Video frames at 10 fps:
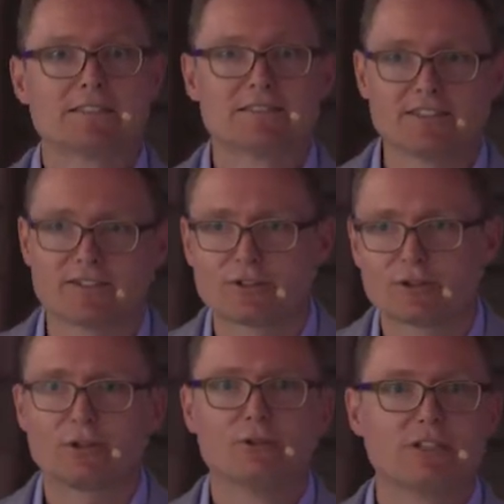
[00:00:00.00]
this
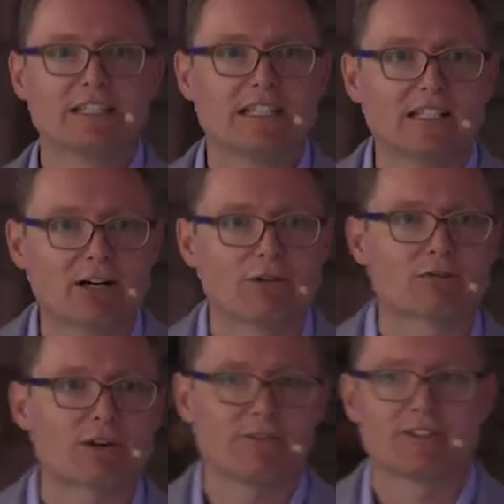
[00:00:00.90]
could kill our
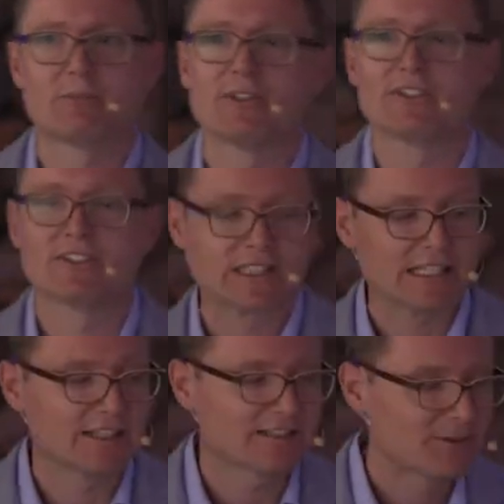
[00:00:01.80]
graphics business
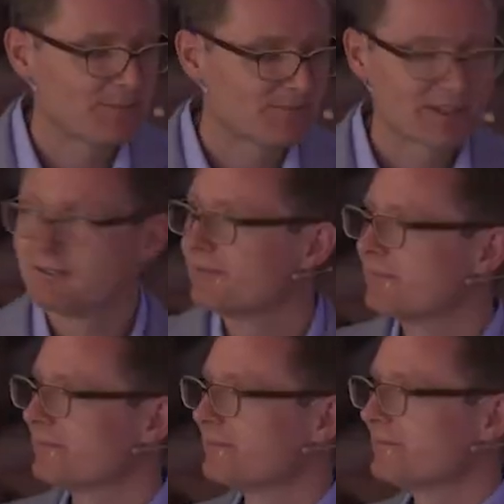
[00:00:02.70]
again.
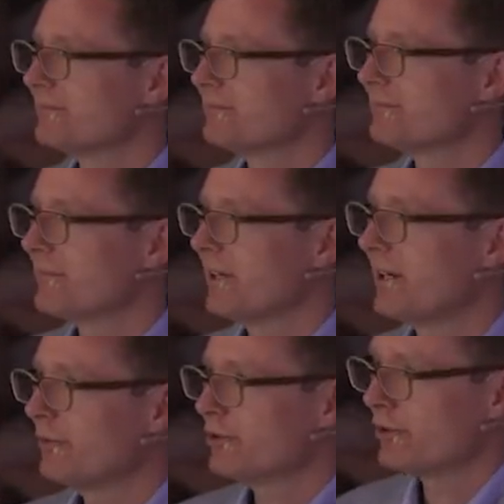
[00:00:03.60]

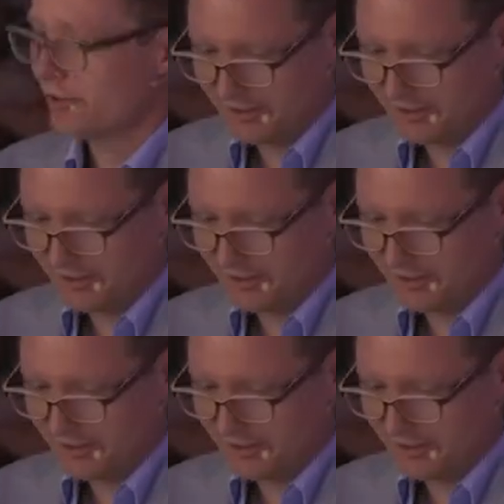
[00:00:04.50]
Are we short in